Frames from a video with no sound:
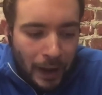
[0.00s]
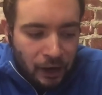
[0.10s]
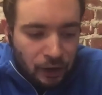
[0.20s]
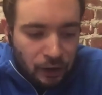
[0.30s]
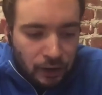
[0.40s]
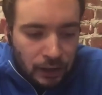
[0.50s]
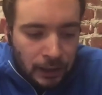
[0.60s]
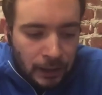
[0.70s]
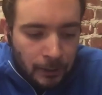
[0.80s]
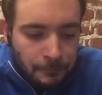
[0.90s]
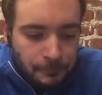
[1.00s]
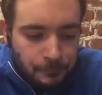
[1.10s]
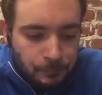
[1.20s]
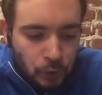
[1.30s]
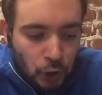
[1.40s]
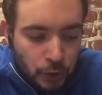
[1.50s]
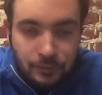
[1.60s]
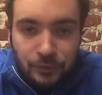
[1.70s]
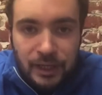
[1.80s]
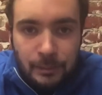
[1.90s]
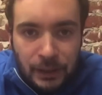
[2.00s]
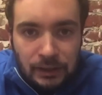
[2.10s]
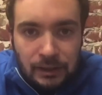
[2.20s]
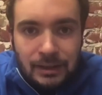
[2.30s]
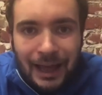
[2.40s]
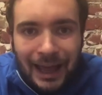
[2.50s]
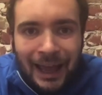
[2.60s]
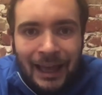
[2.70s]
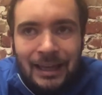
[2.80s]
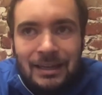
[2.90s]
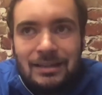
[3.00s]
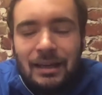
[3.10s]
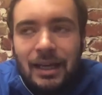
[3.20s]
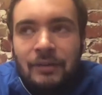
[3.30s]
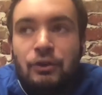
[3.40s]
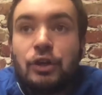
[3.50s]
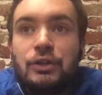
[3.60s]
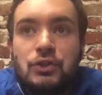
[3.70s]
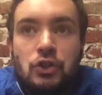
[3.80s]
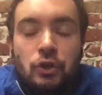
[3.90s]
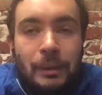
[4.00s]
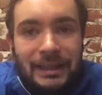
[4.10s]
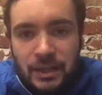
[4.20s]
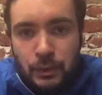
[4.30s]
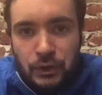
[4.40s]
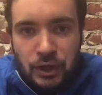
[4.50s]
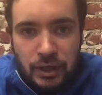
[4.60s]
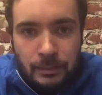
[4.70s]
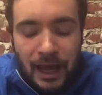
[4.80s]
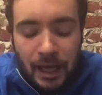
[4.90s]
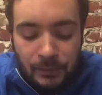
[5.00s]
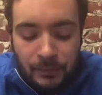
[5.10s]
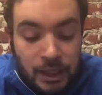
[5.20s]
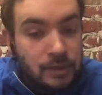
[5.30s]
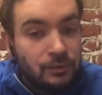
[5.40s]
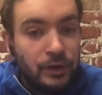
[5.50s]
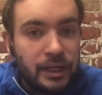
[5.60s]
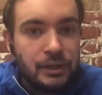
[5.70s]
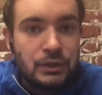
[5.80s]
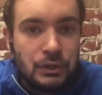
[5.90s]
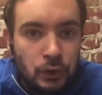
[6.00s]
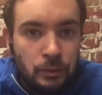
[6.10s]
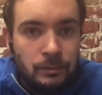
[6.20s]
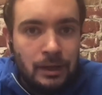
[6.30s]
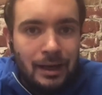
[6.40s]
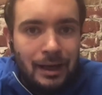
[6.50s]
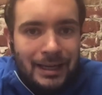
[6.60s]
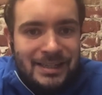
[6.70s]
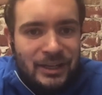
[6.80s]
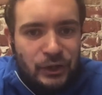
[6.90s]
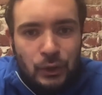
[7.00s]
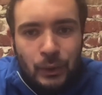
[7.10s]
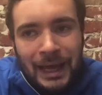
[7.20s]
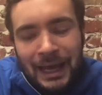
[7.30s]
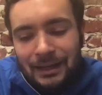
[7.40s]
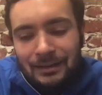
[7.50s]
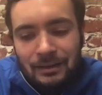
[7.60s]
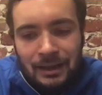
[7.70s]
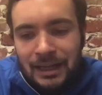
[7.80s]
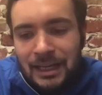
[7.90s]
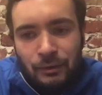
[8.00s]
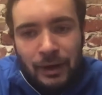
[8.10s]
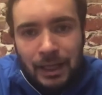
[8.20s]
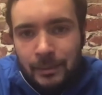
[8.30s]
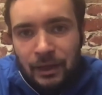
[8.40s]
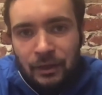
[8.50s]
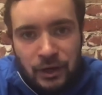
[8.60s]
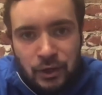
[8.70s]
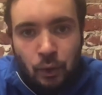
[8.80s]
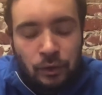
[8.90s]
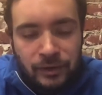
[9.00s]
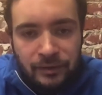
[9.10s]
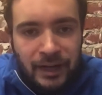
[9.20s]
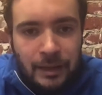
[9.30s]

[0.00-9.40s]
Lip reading: Where it's free to build, and if you're consuming, that's when you start to pay. It's free to consume until you hit the rate limit threshold